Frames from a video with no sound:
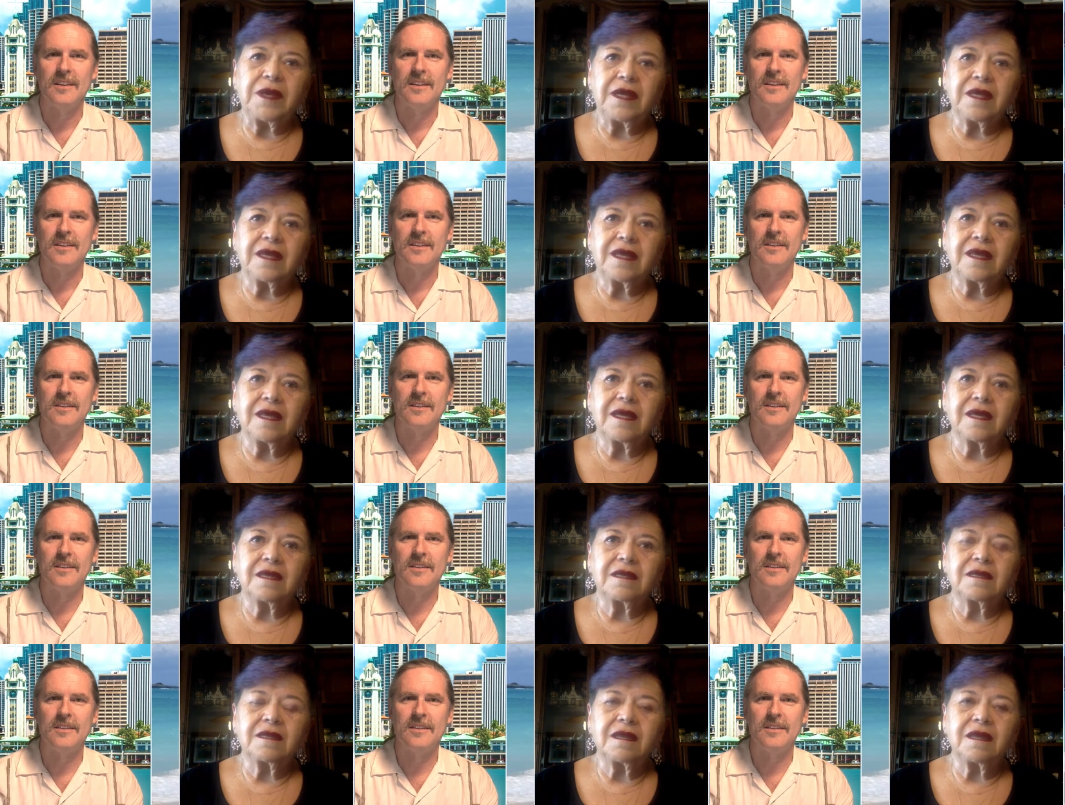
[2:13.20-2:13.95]

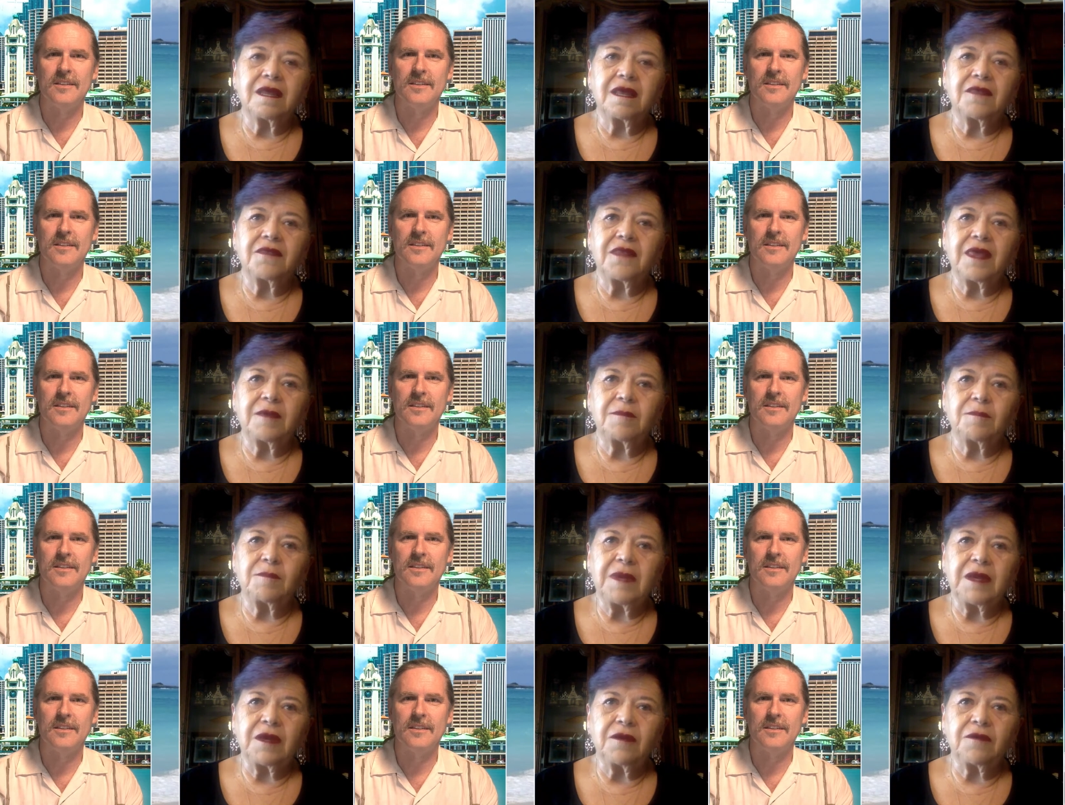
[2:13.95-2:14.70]
Speaker 1: weekend that
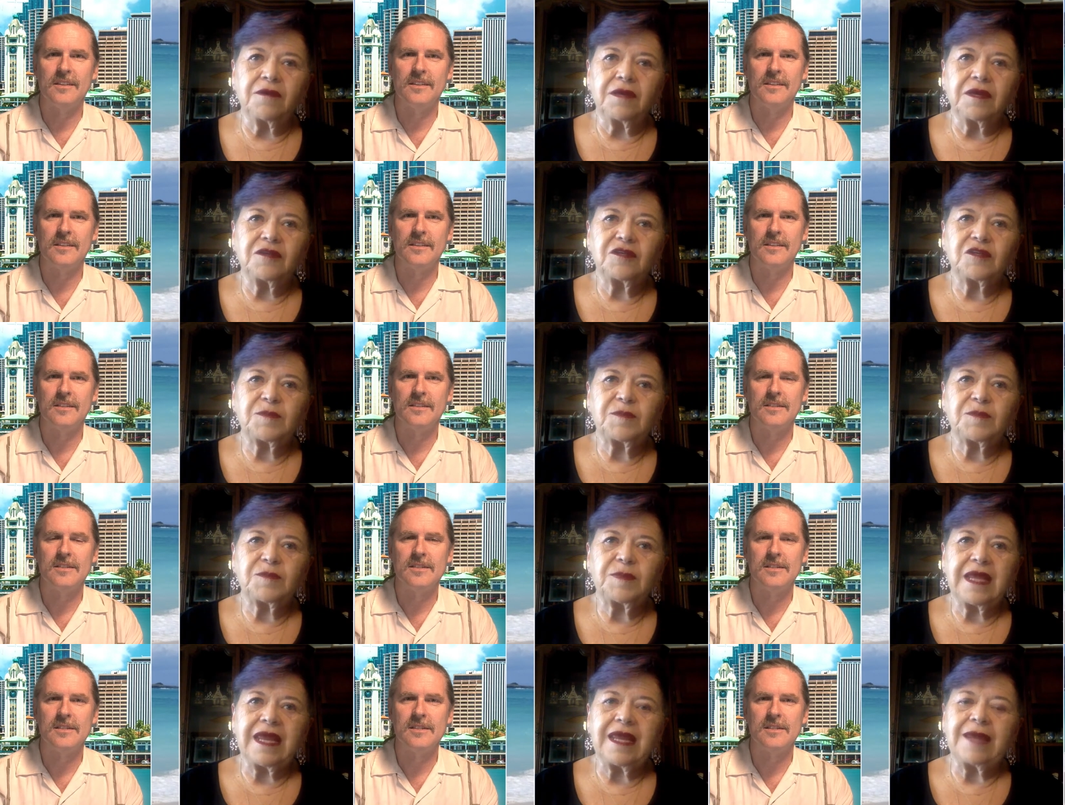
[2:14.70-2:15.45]
marriage
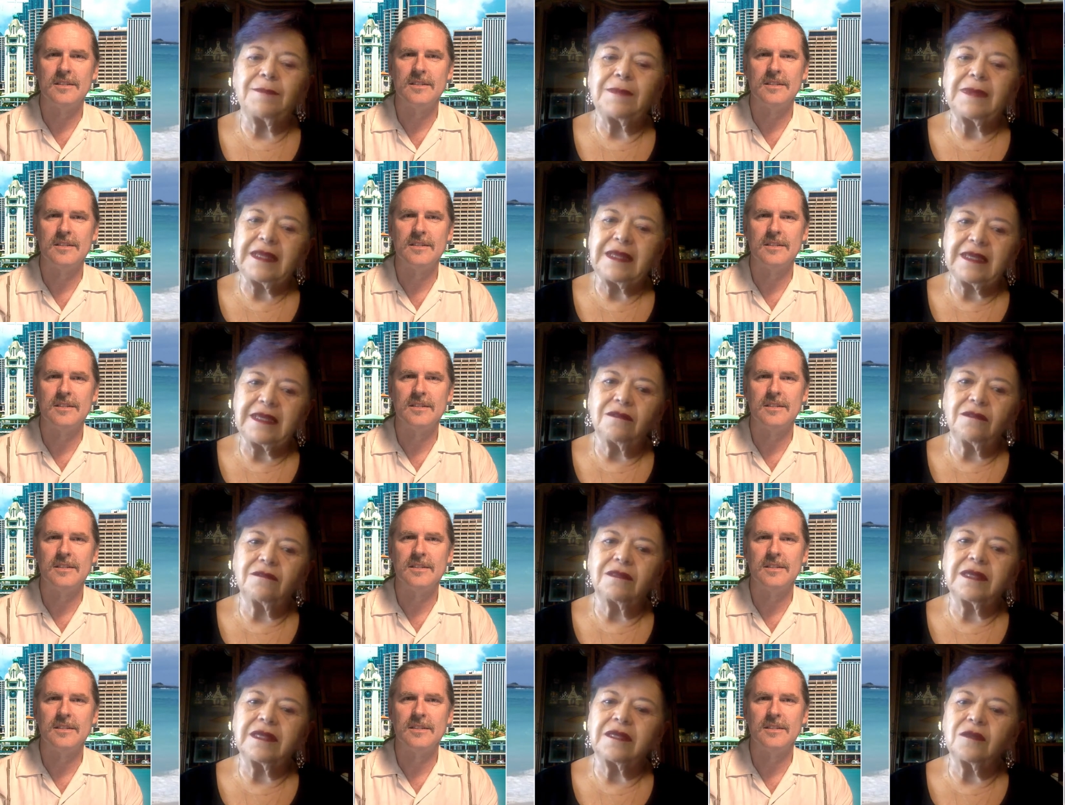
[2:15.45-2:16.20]
became legal
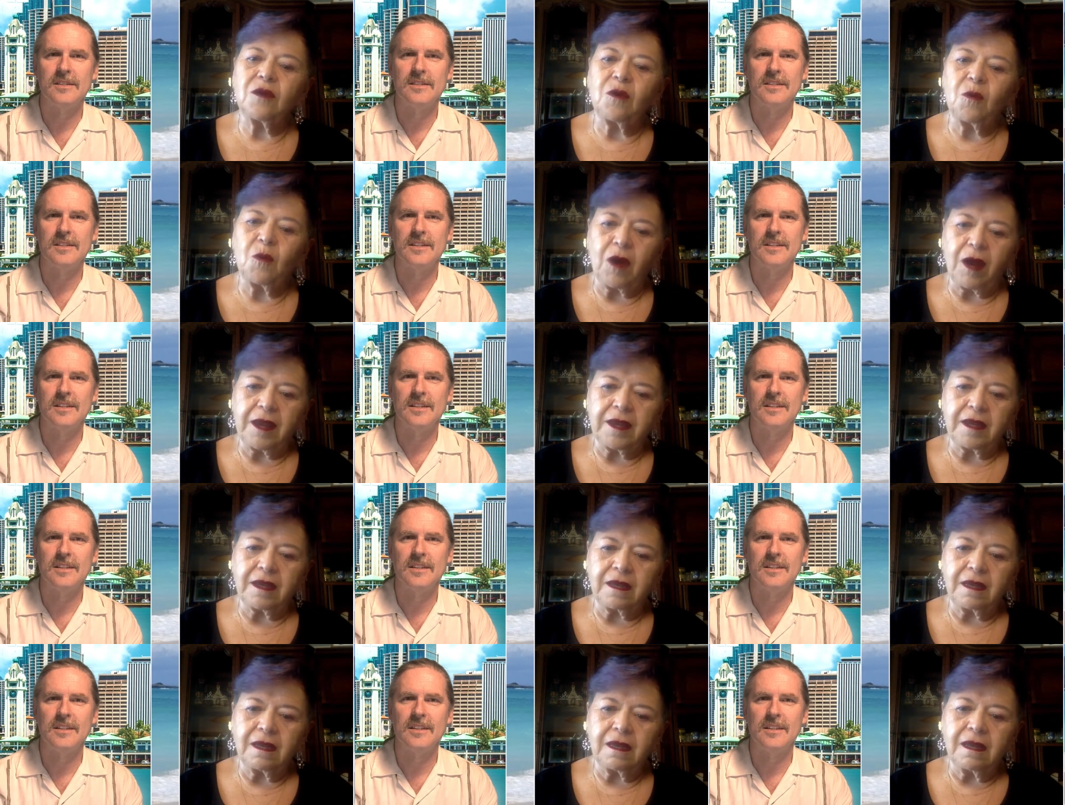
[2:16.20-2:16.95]
in
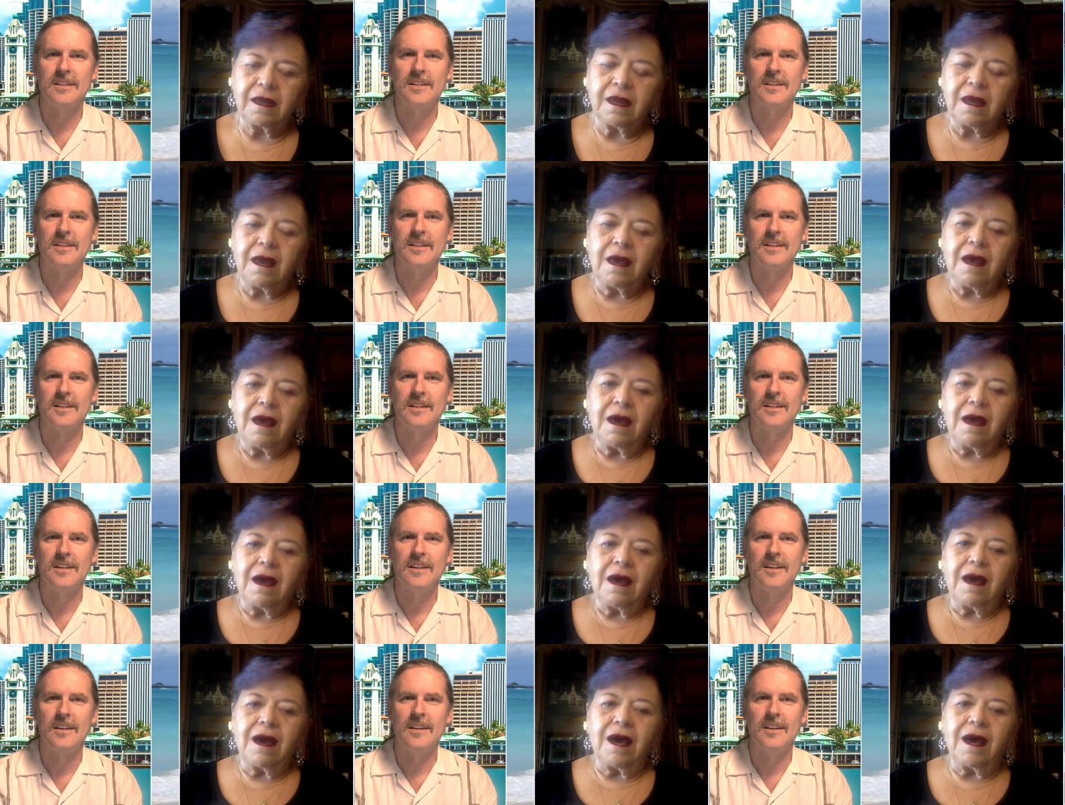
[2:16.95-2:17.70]
Hawaii.
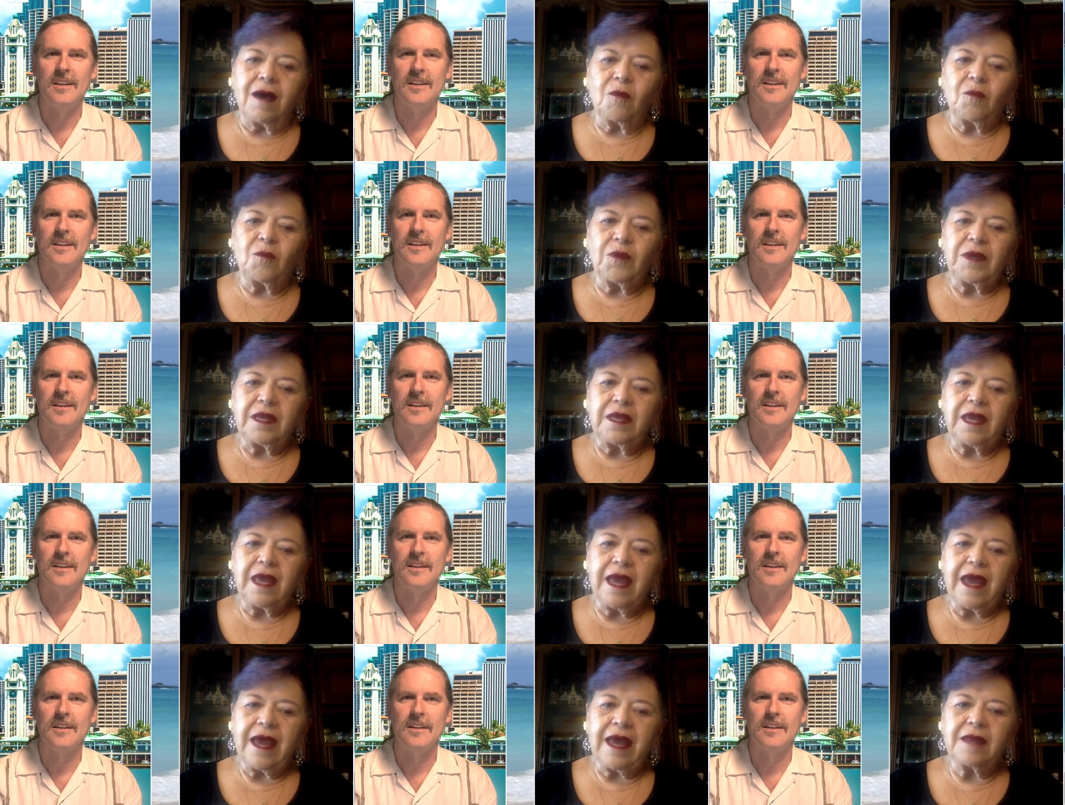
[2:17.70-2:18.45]
Uh, we
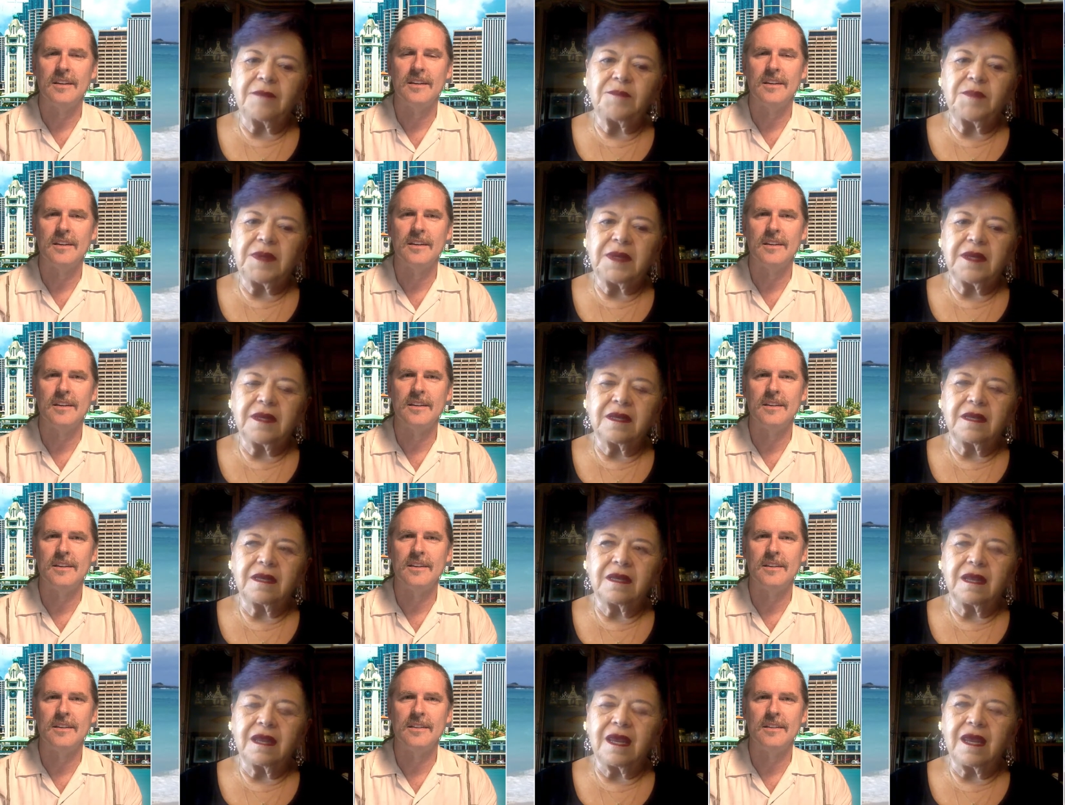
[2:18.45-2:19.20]
had
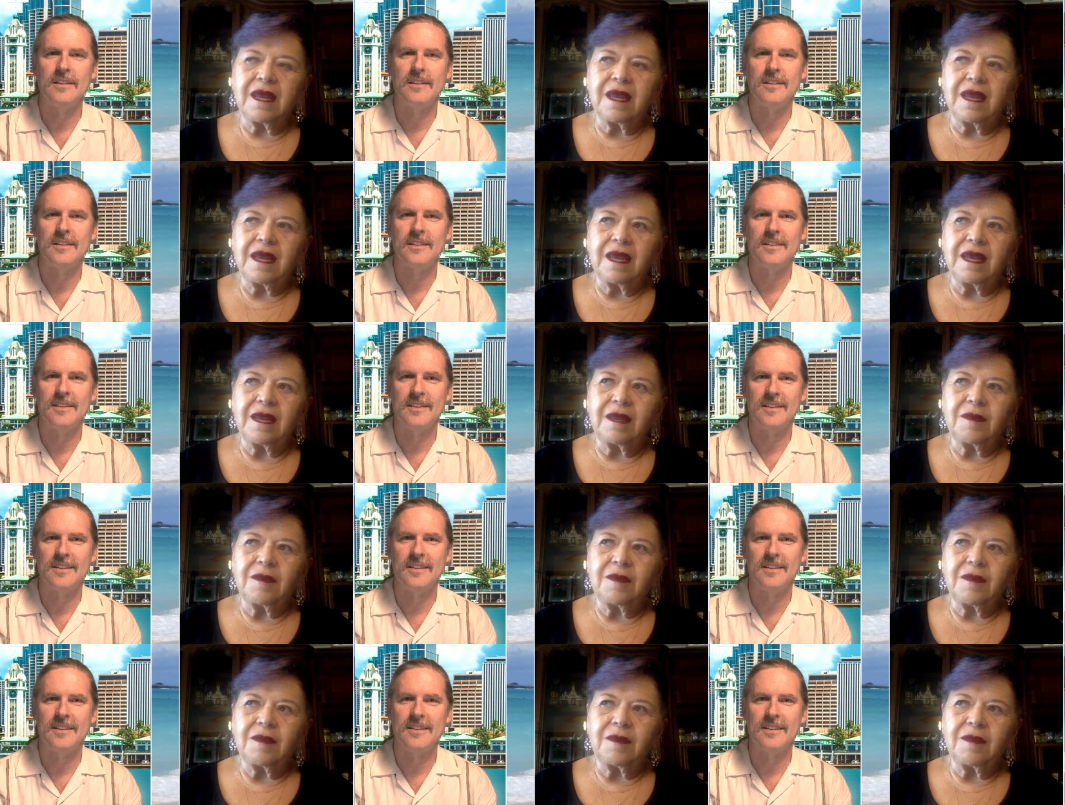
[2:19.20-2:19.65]
been a